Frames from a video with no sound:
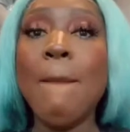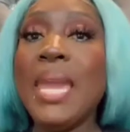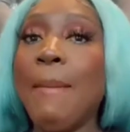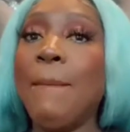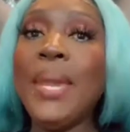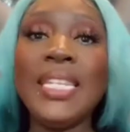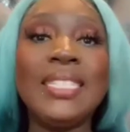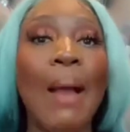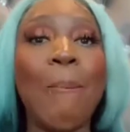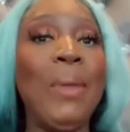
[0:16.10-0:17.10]
I'll be a
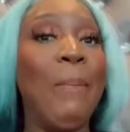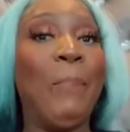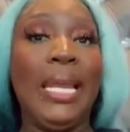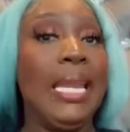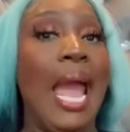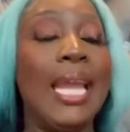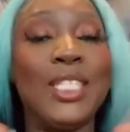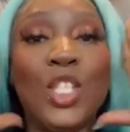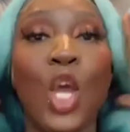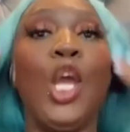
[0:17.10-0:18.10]
big top people in
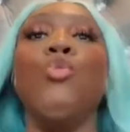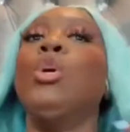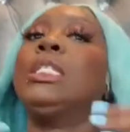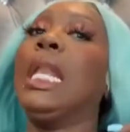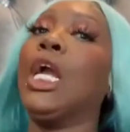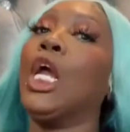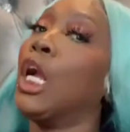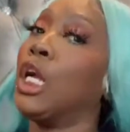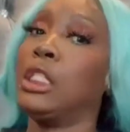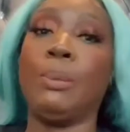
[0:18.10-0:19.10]
it, so you know, say, look,
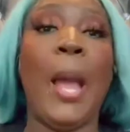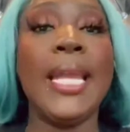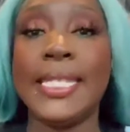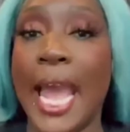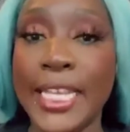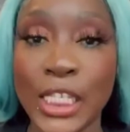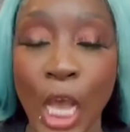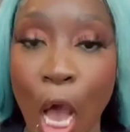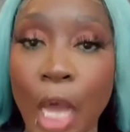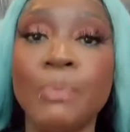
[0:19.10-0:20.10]
look, Spice
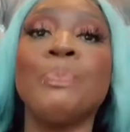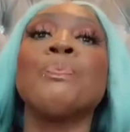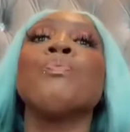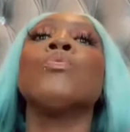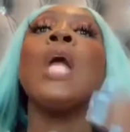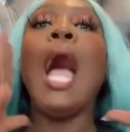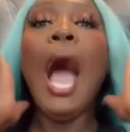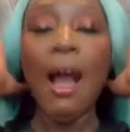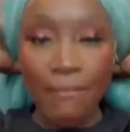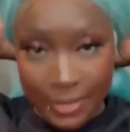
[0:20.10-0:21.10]
dancer.
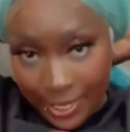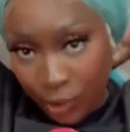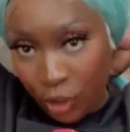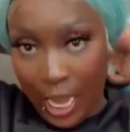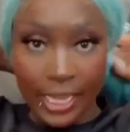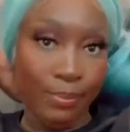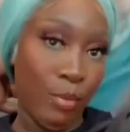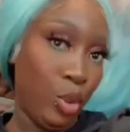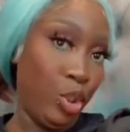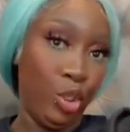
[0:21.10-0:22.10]
I've less chance,
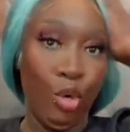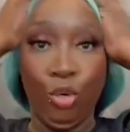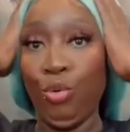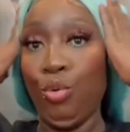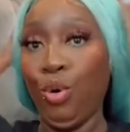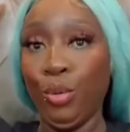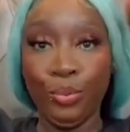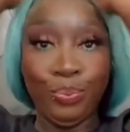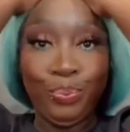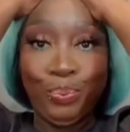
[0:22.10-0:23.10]
but you don't know.
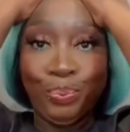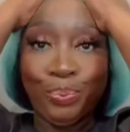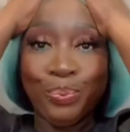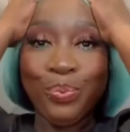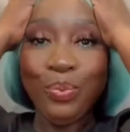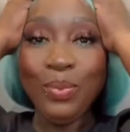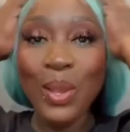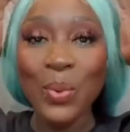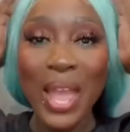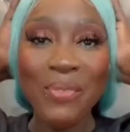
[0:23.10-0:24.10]

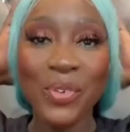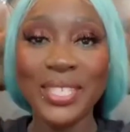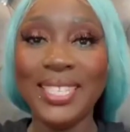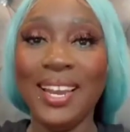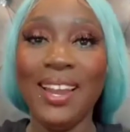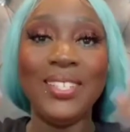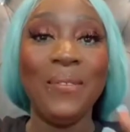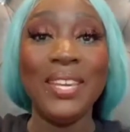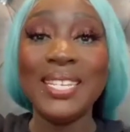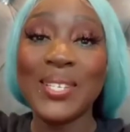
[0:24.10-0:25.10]
We have created a lot
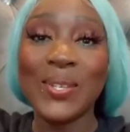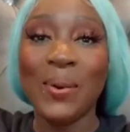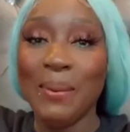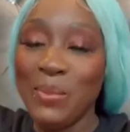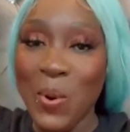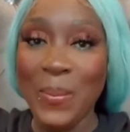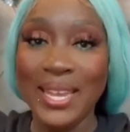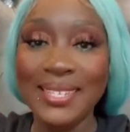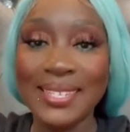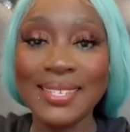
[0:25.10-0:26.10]
of historic
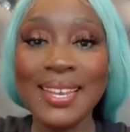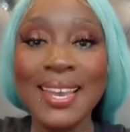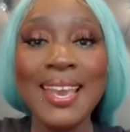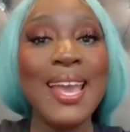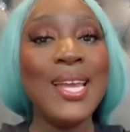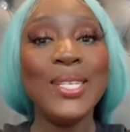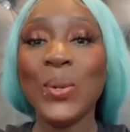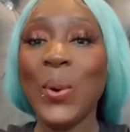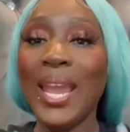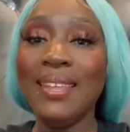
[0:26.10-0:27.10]
moments,
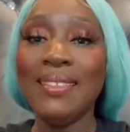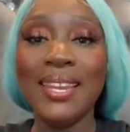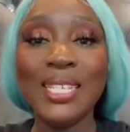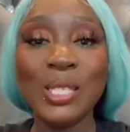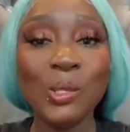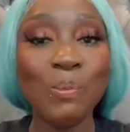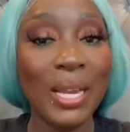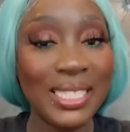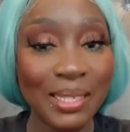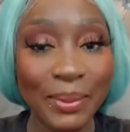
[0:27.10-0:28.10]
so anything is
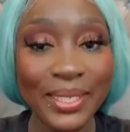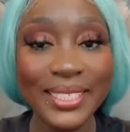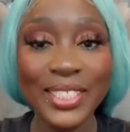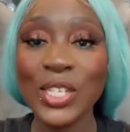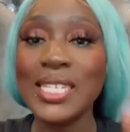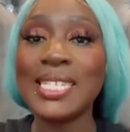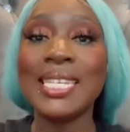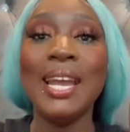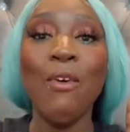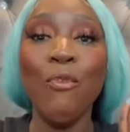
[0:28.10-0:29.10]
possible.
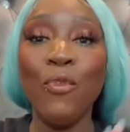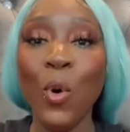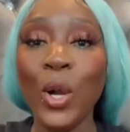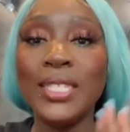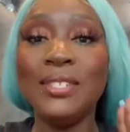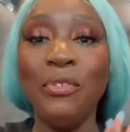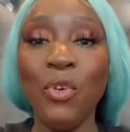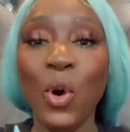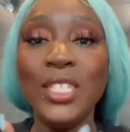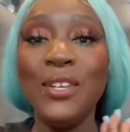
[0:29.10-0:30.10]
Just vote,
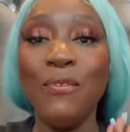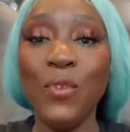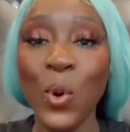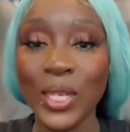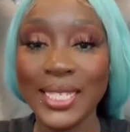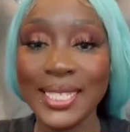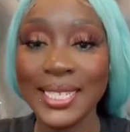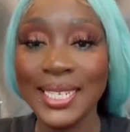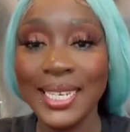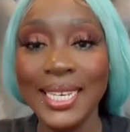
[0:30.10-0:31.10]
vote,
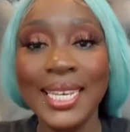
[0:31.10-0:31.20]
vote.